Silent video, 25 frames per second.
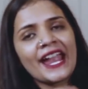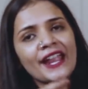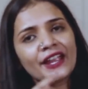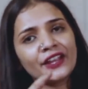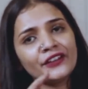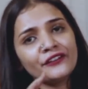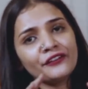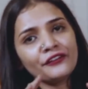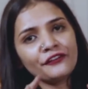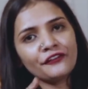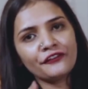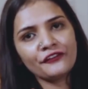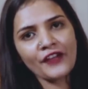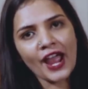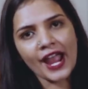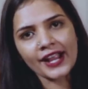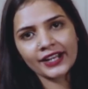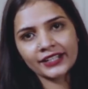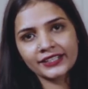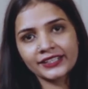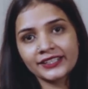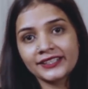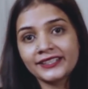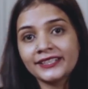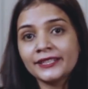In
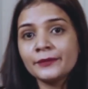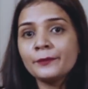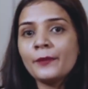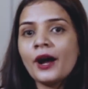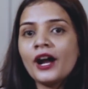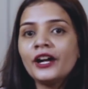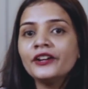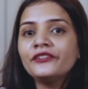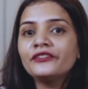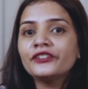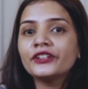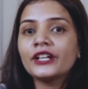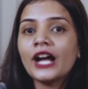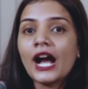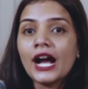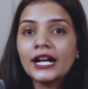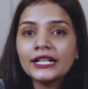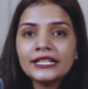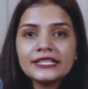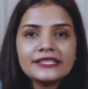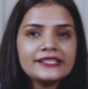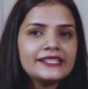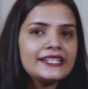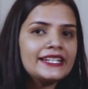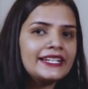fact, demand for
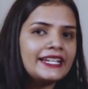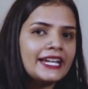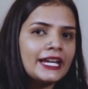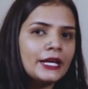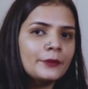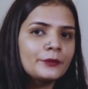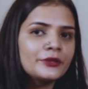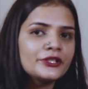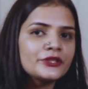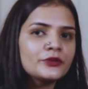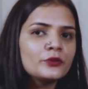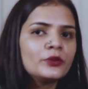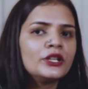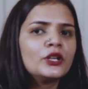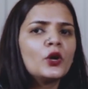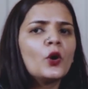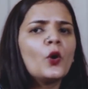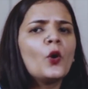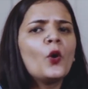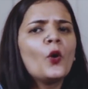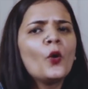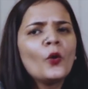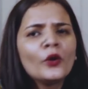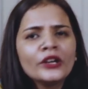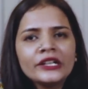undersea cables will
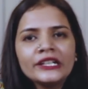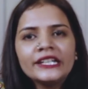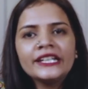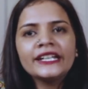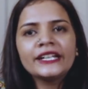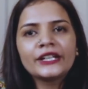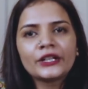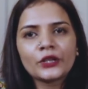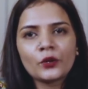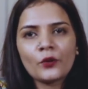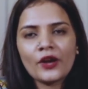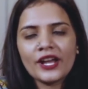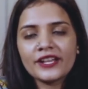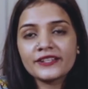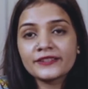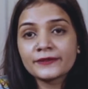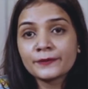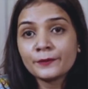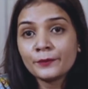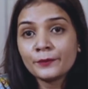only grow as